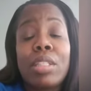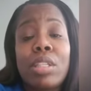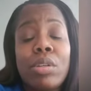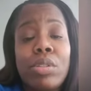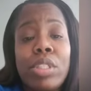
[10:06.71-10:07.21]

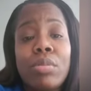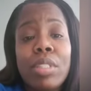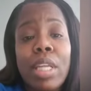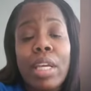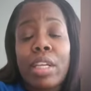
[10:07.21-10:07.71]
So she
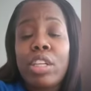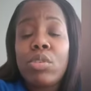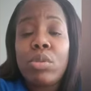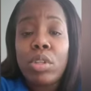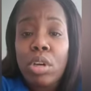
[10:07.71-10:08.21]
was like, can
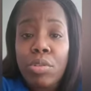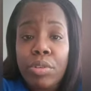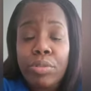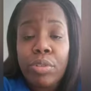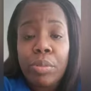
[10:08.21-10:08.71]
you look
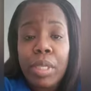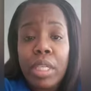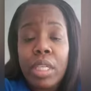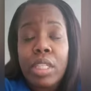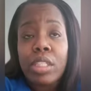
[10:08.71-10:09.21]
over it for
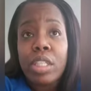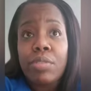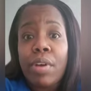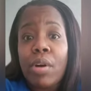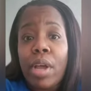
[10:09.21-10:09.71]
me and see
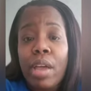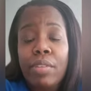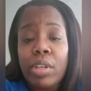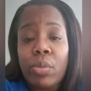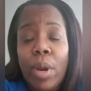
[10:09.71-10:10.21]
if I'll
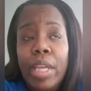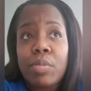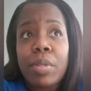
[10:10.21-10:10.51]
have any rights?